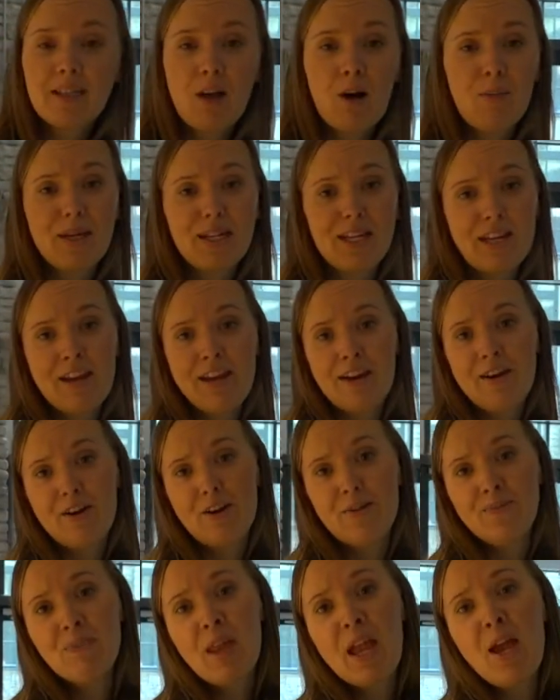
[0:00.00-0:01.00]
coming
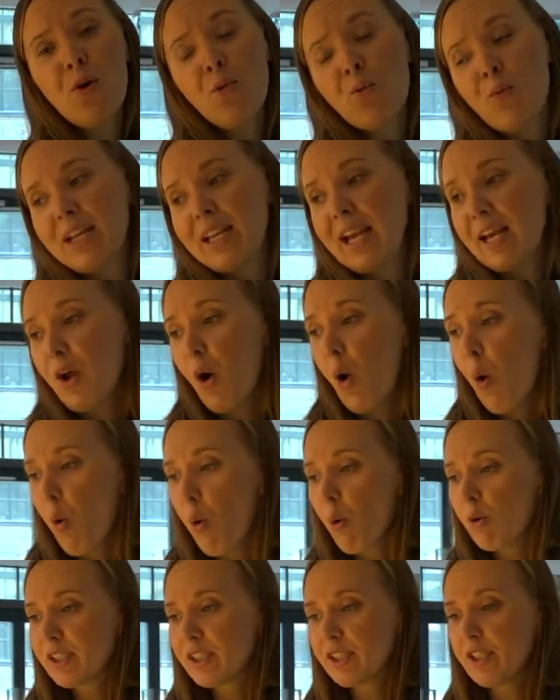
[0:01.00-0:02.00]
here, we can
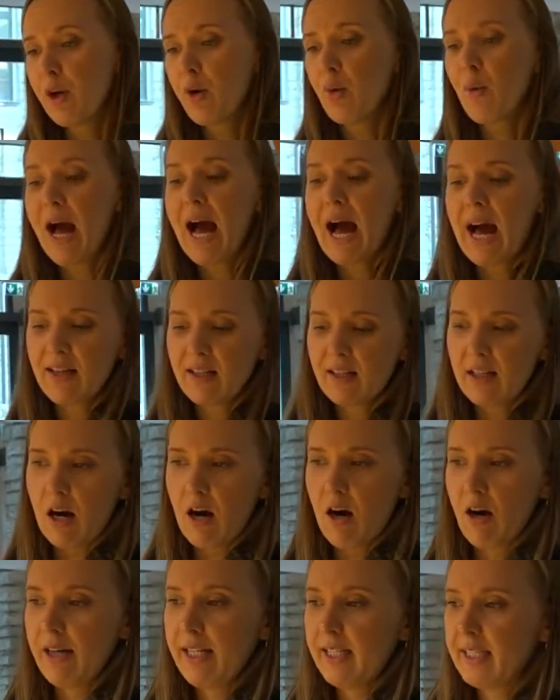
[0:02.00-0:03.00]
also
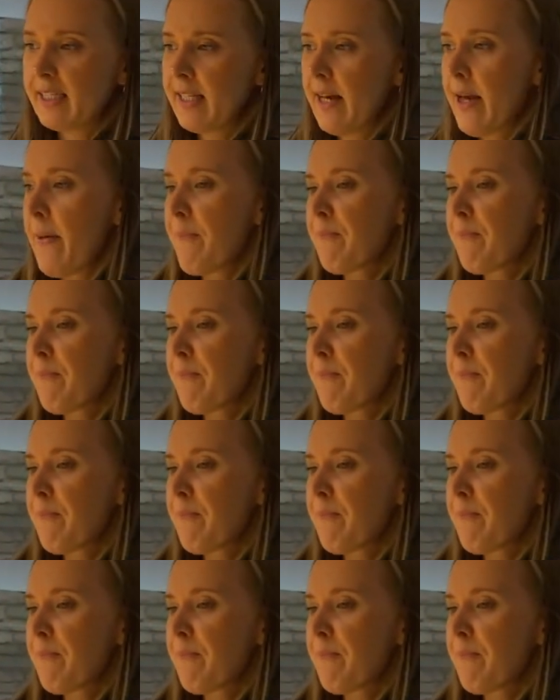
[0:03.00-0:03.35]
analyze